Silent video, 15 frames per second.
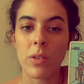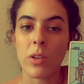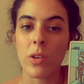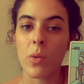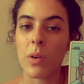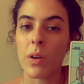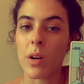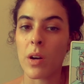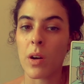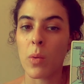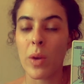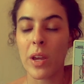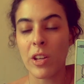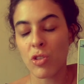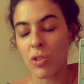you're a
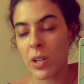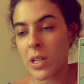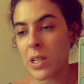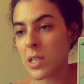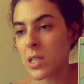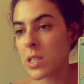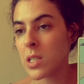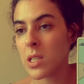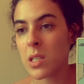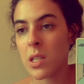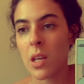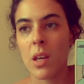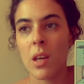waitress,